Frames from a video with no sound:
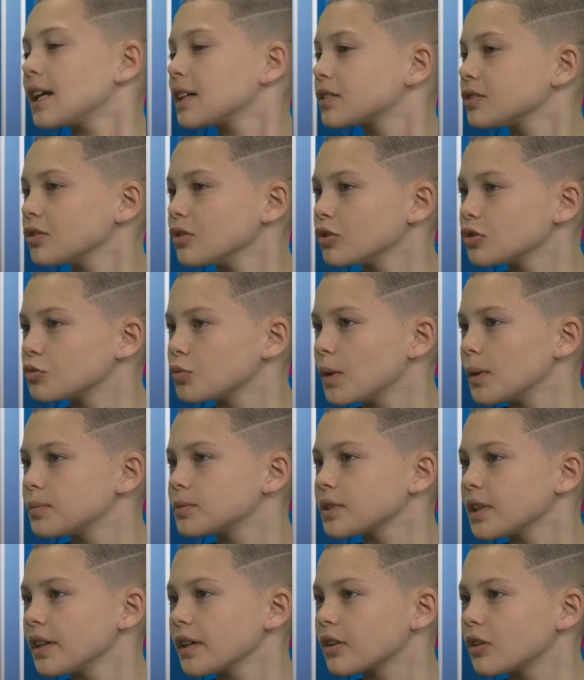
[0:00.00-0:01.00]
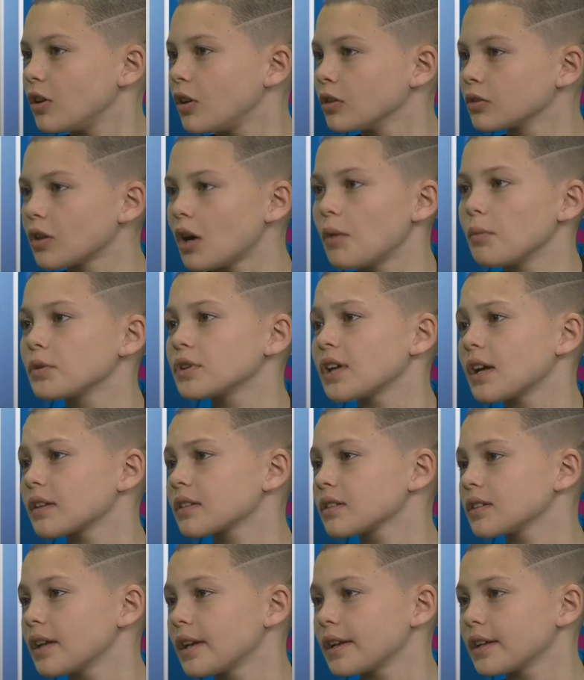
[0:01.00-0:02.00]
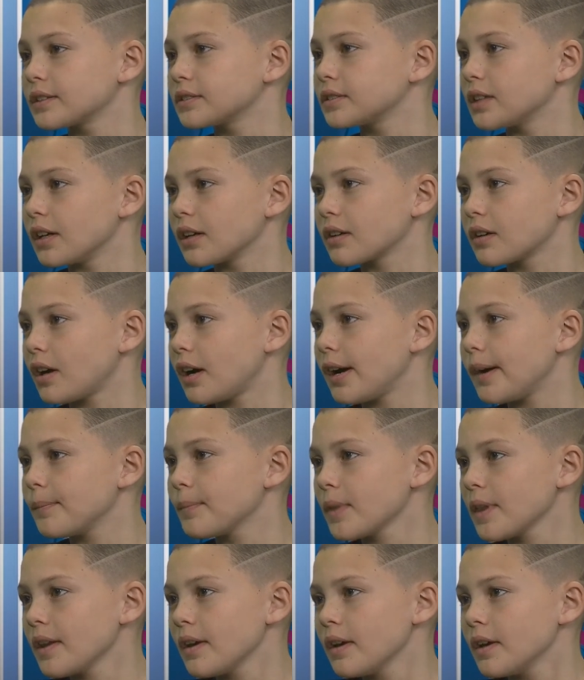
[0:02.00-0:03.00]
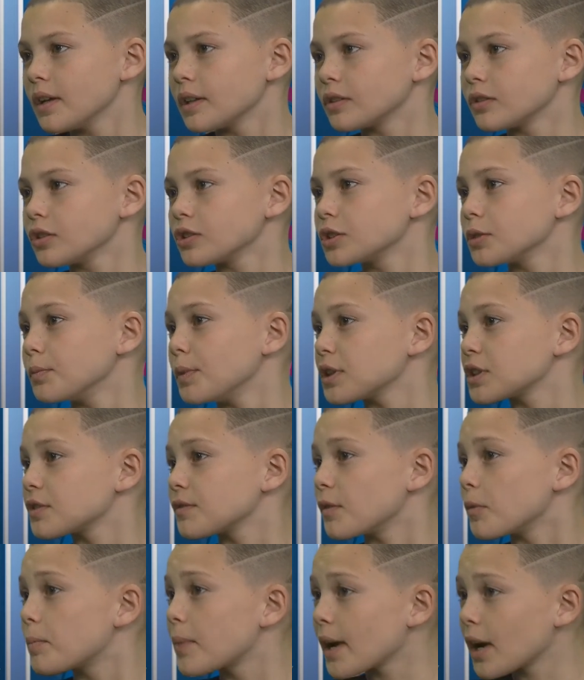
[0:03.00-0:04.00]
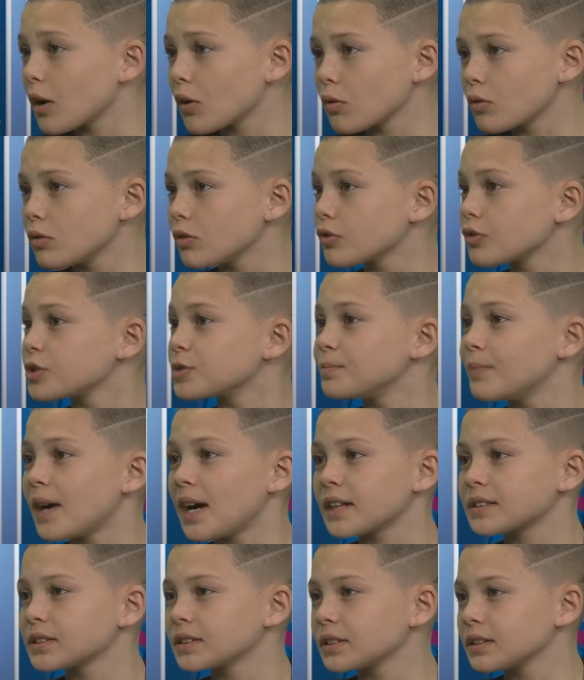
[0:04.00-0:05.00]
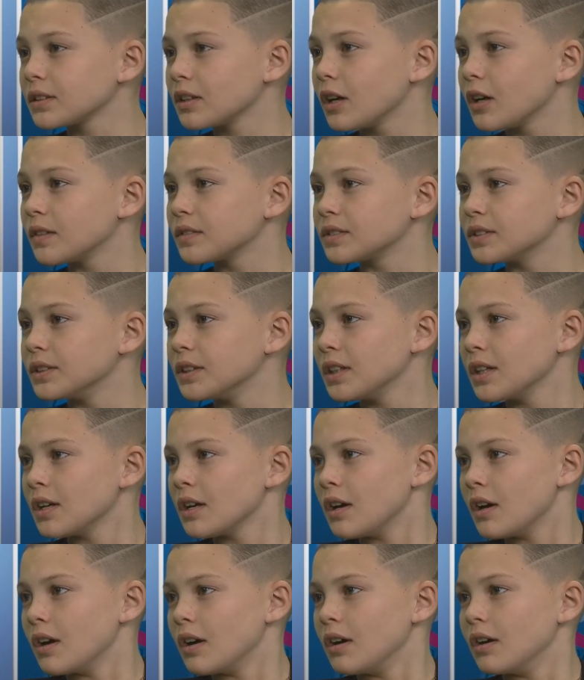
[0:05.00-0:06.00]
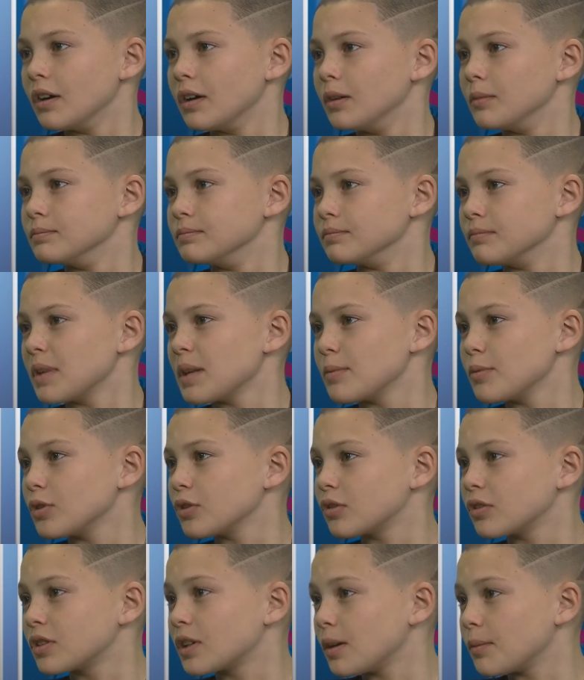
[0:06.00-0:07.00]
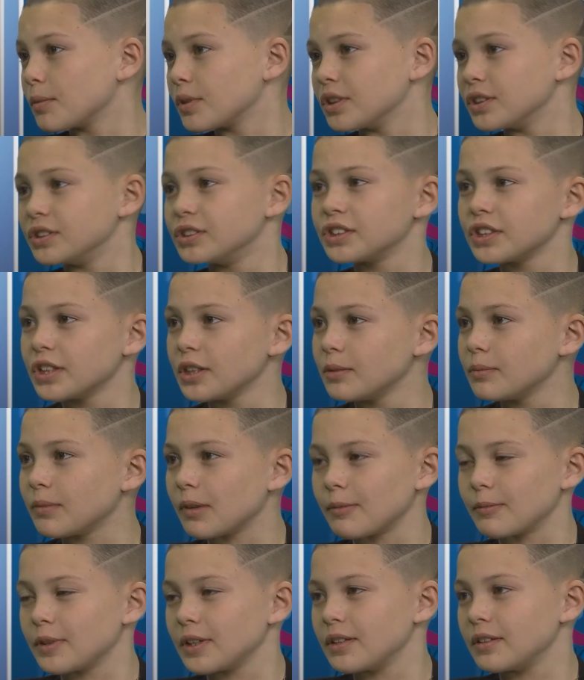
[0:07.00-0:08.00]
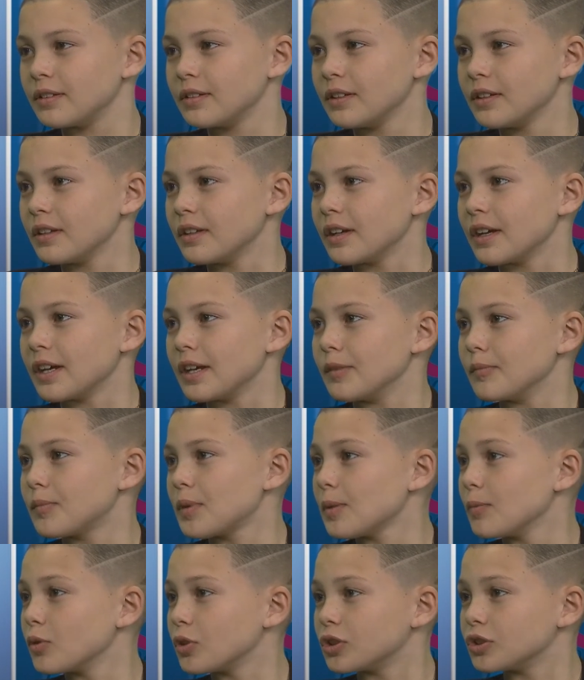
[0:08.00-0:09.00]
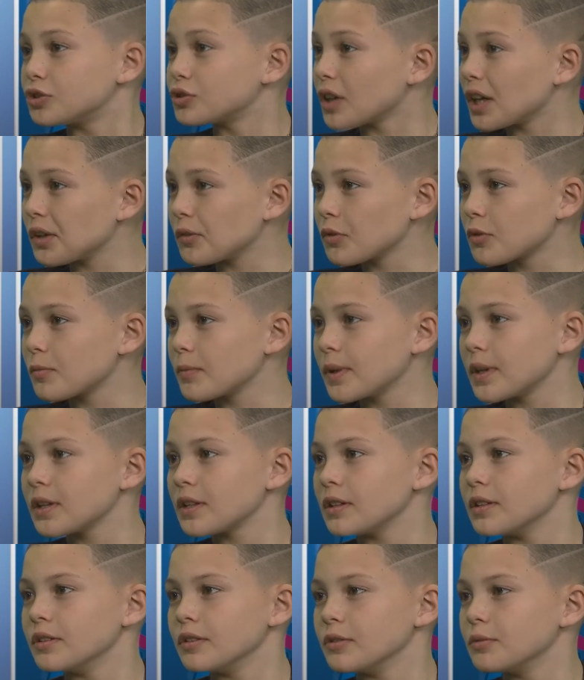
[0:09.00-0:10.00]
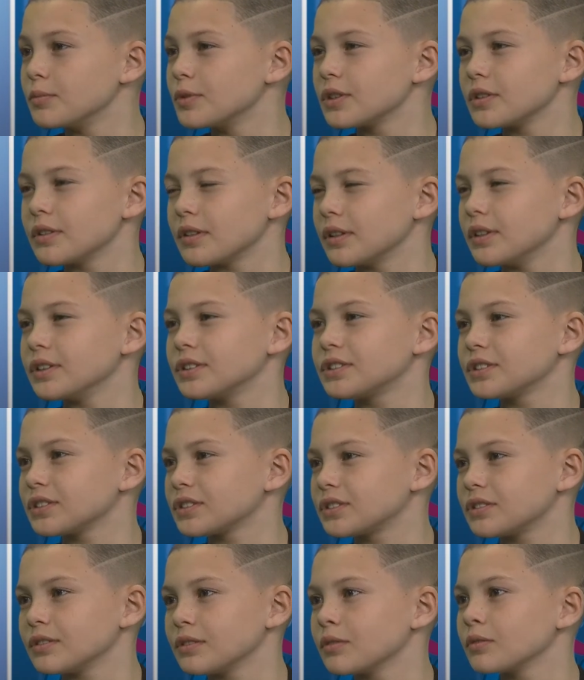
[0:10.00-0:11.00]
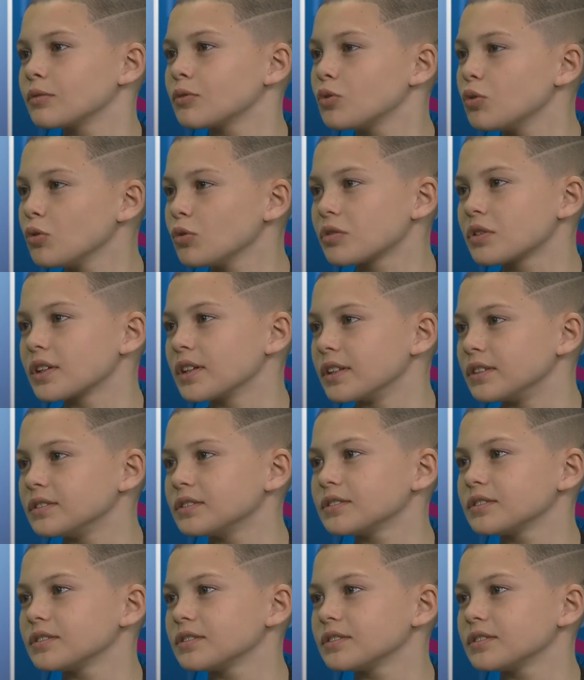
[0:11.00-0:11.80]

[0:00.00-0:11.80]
actually owns a website called onwardathletics.com. There's a bunch of apparel, there's boxing gloves, and maybe you could come to the gym. I mean, and people could train with me, and it's just a cool thing.